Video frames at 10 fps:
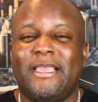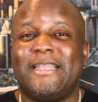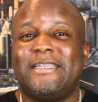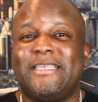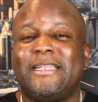
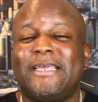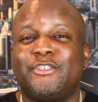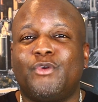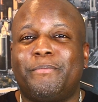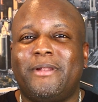And the
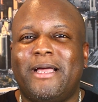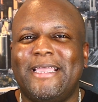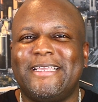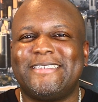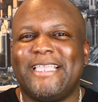deadline to
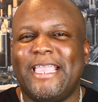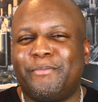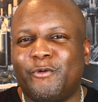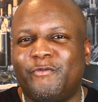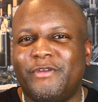apply is
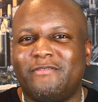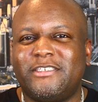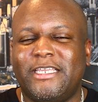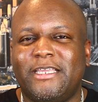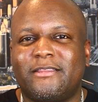April
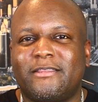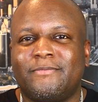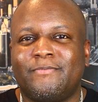fifteenth.